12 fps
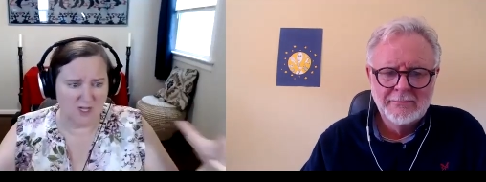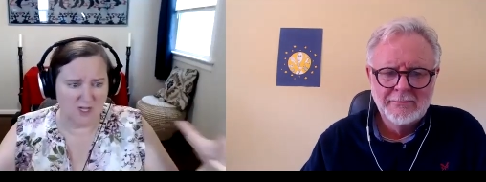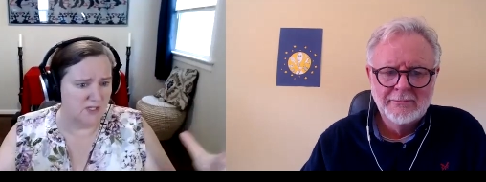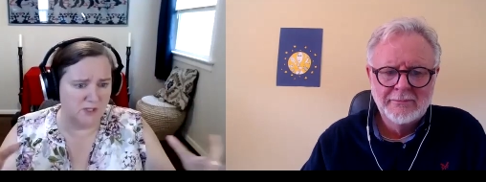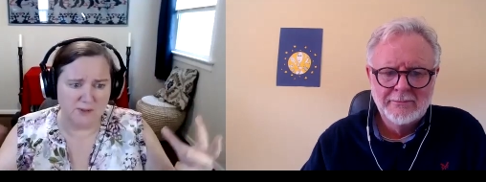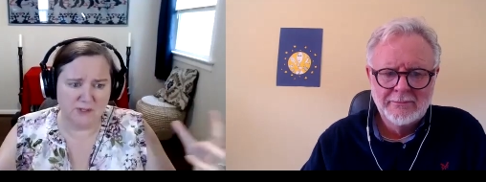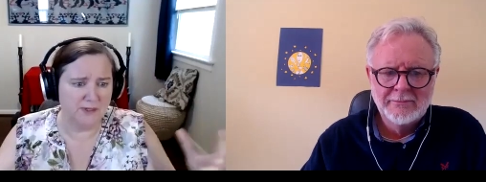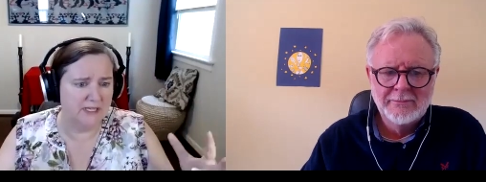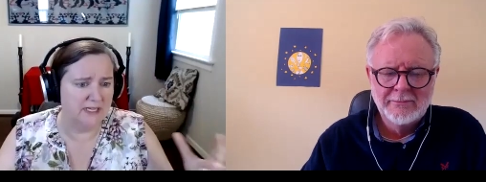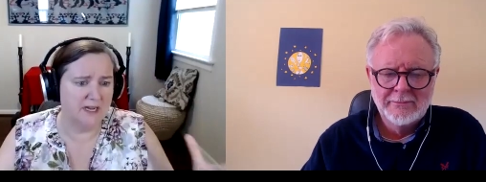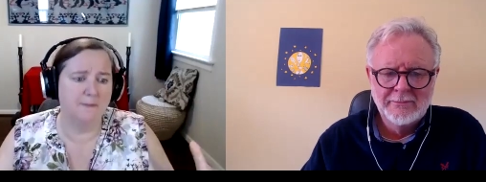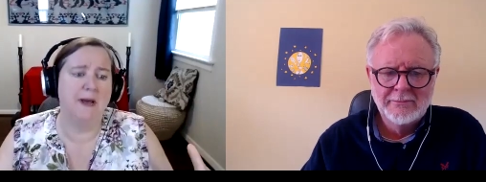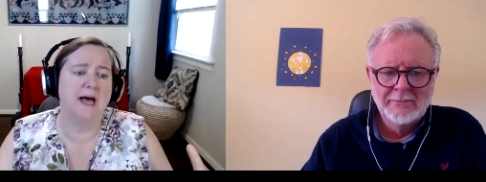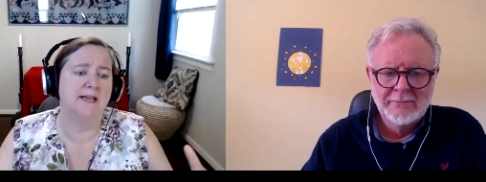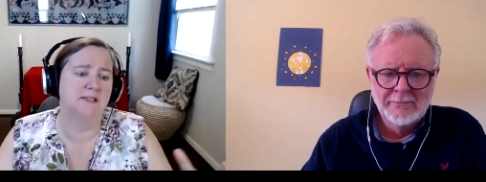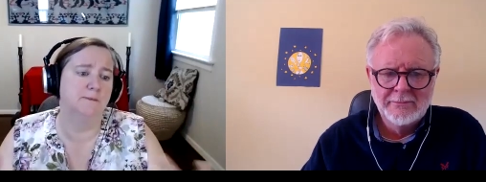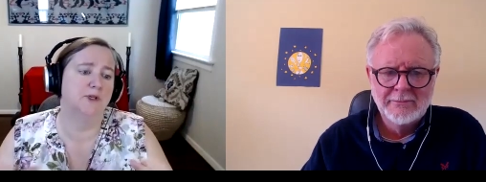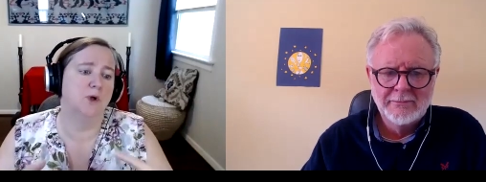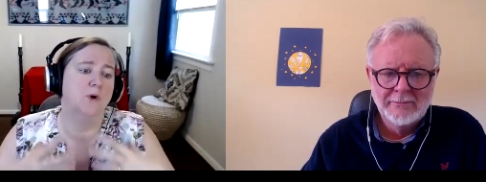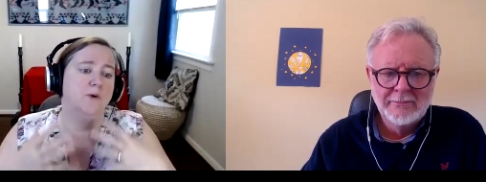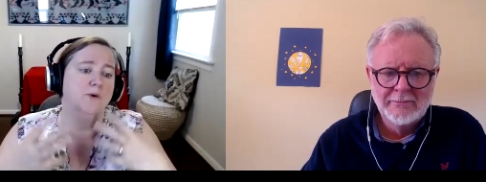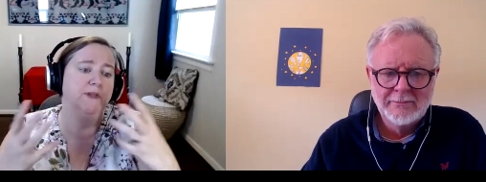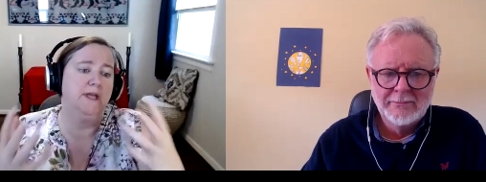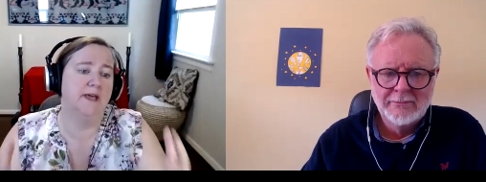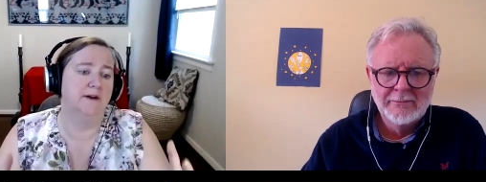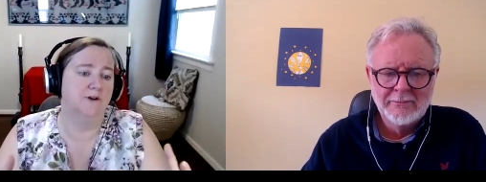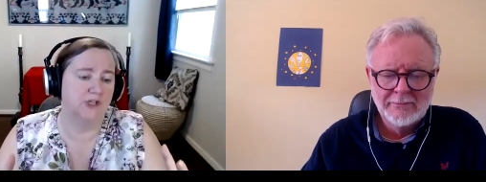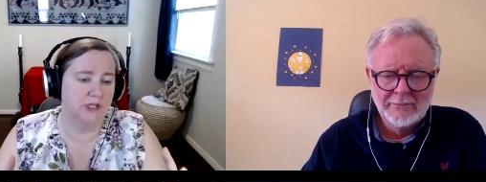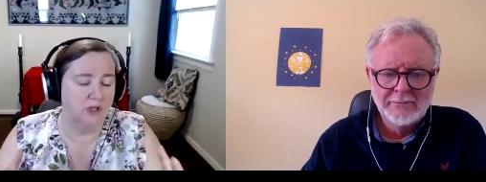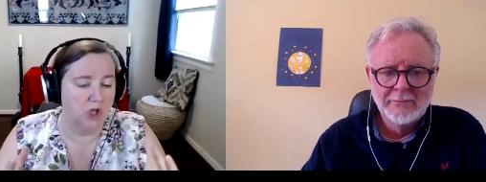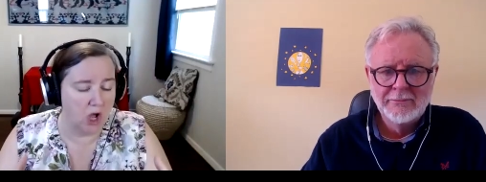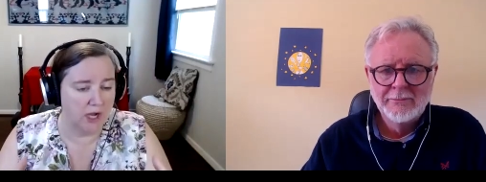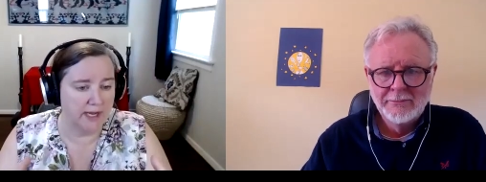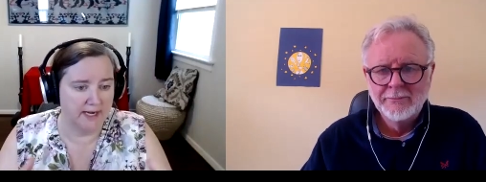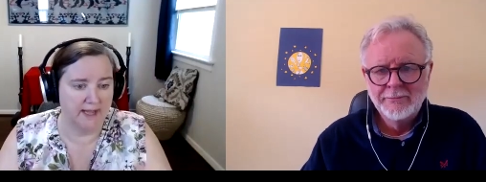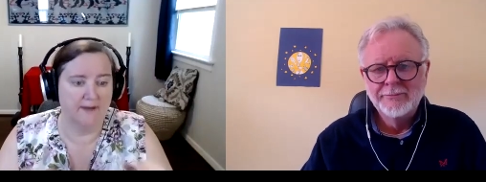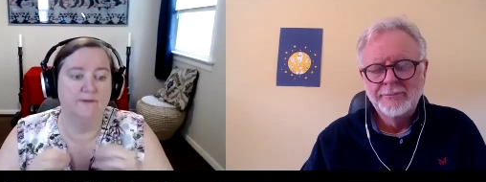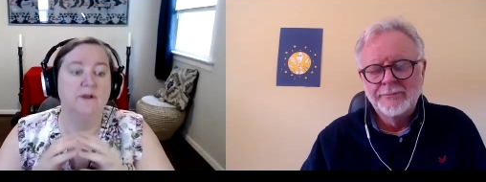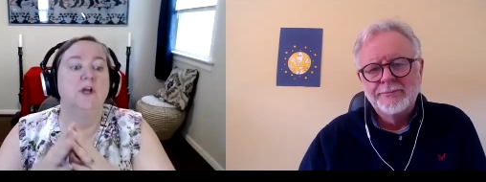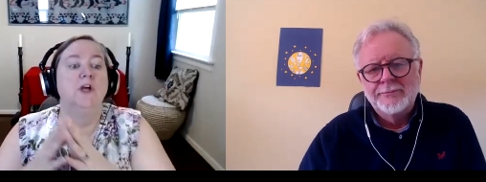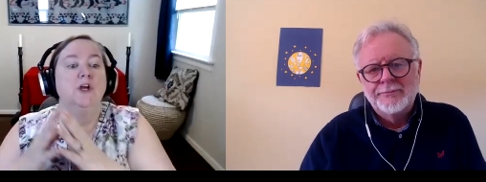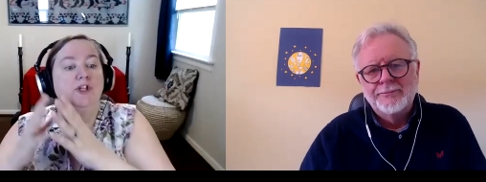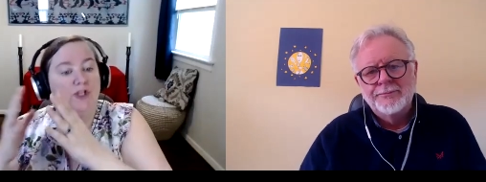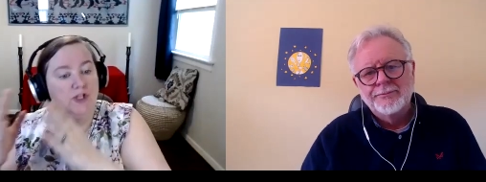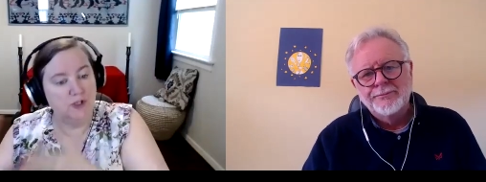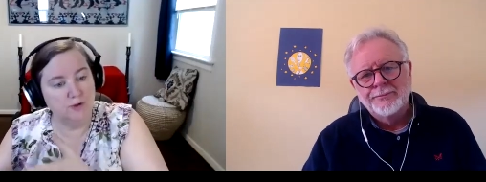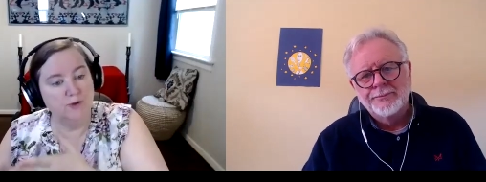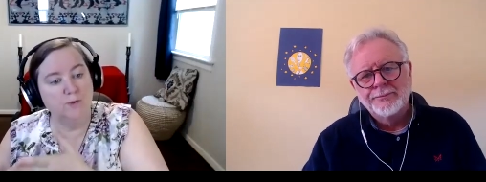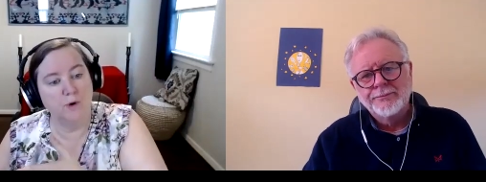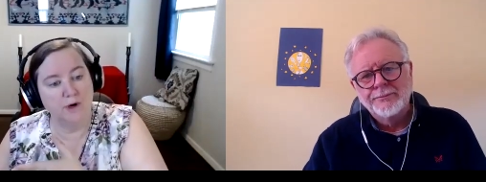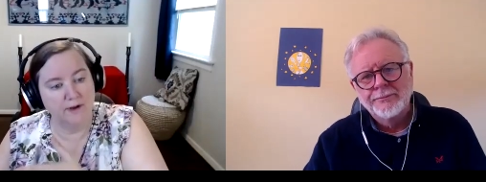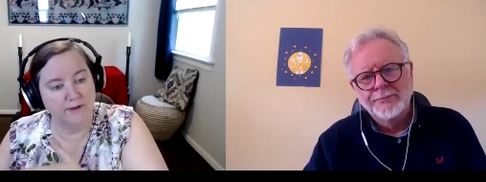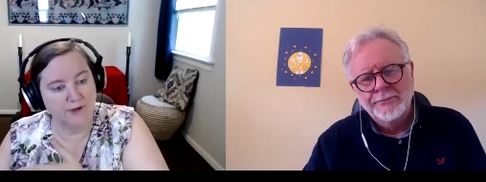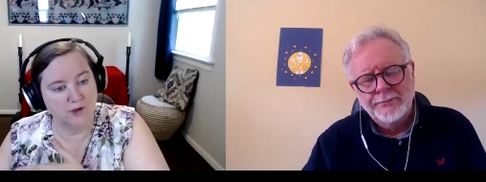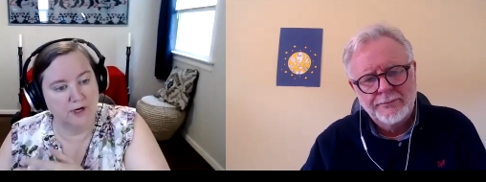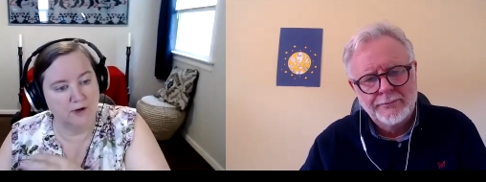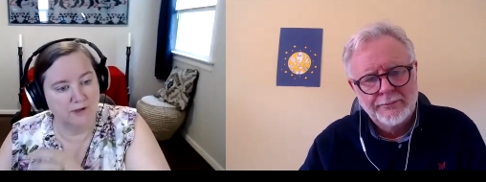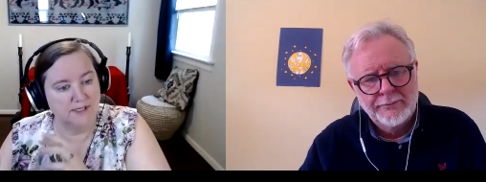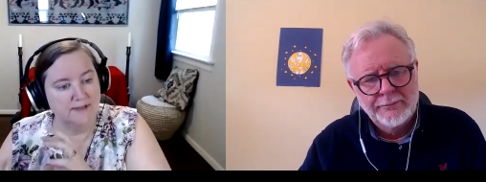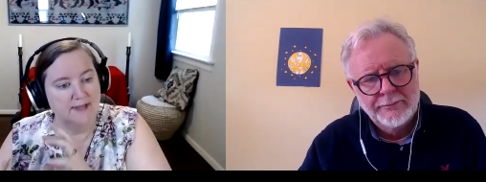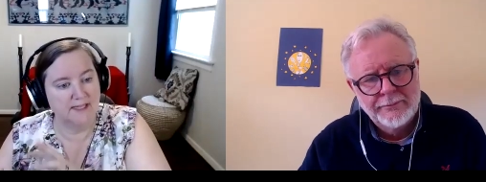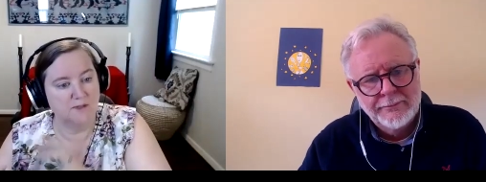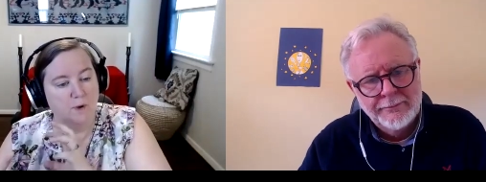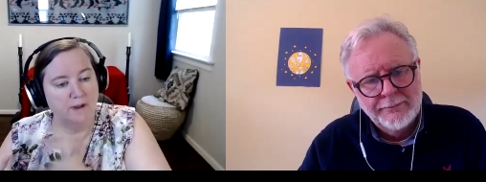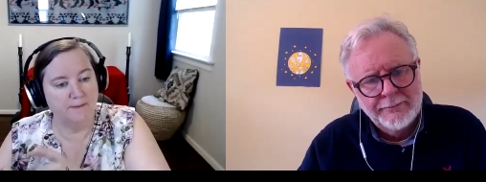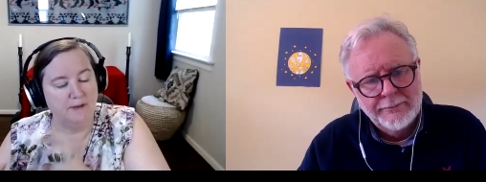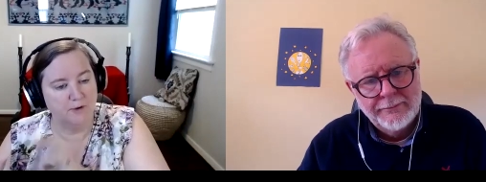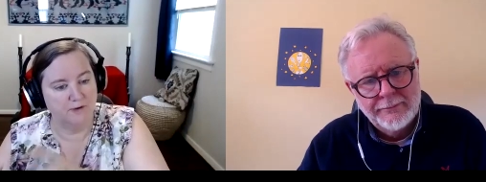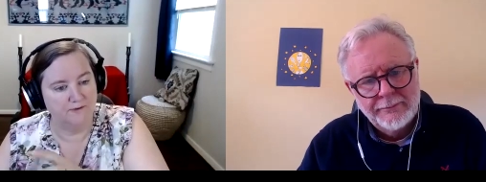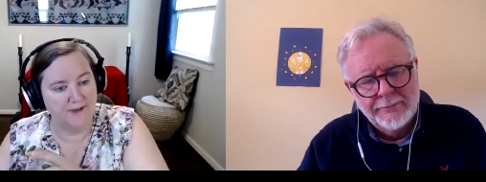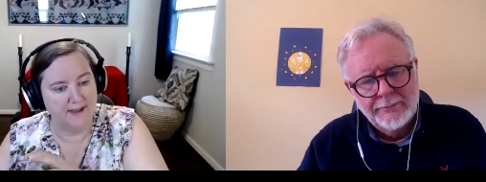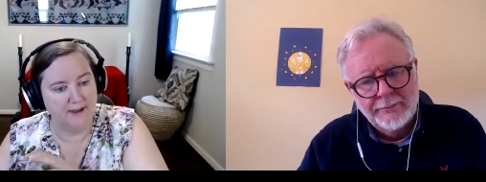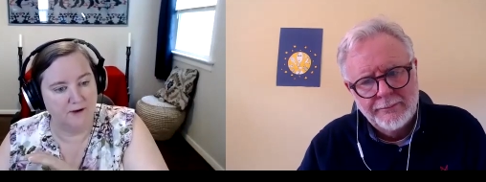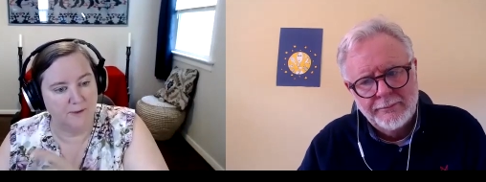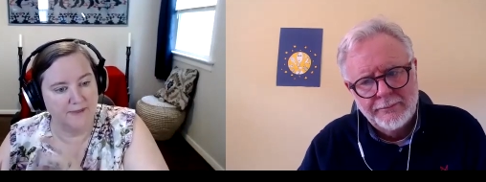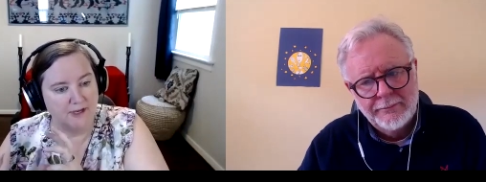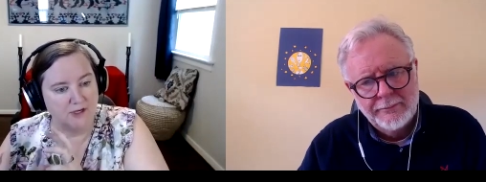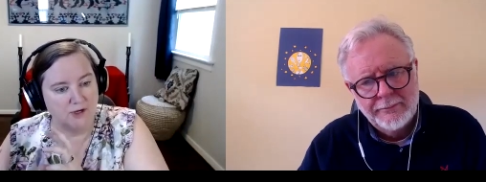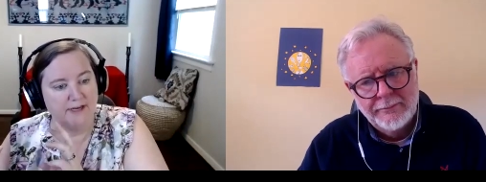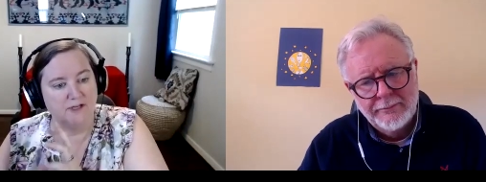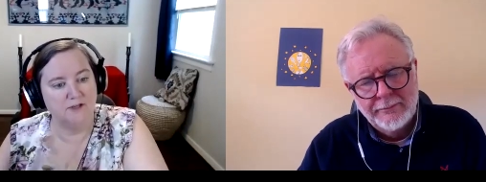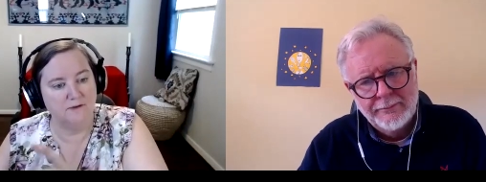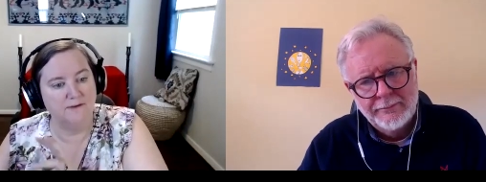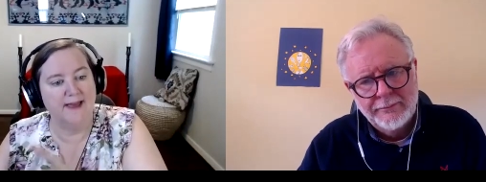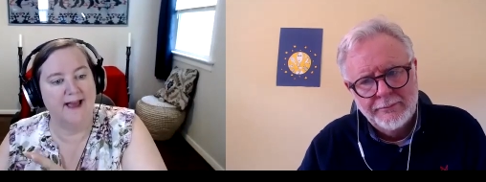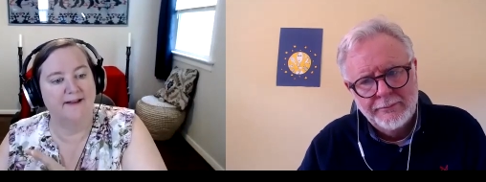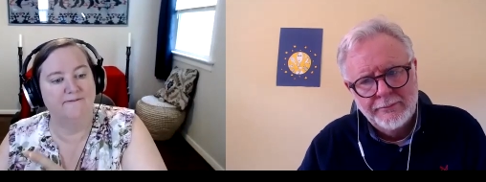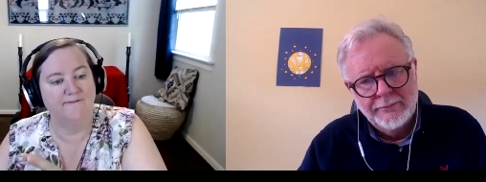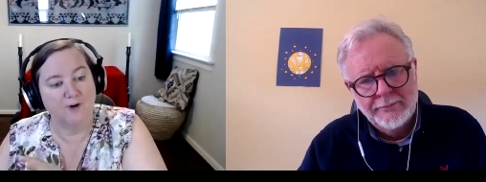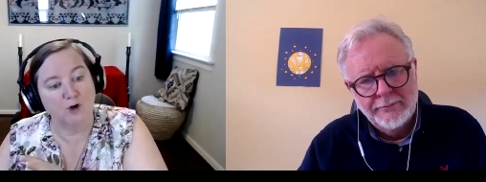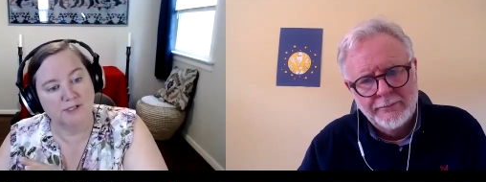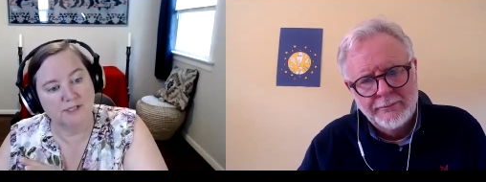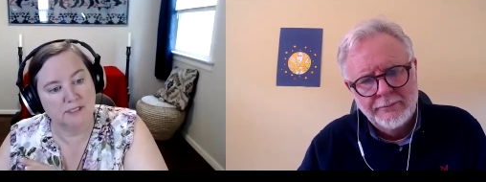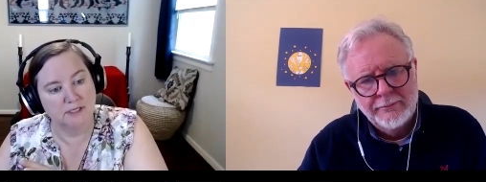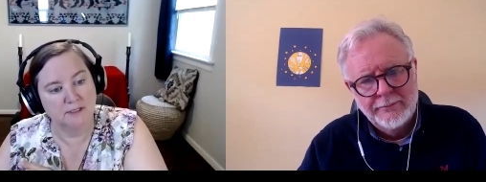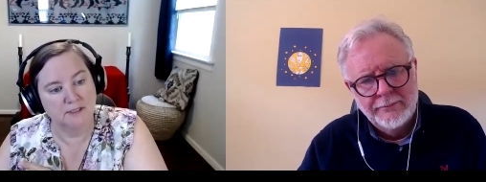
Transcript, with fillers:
Speaker 1: So it's really not possible to hold the energy long enough to do the work on the triggers. And that's why people fail when they try to do that first.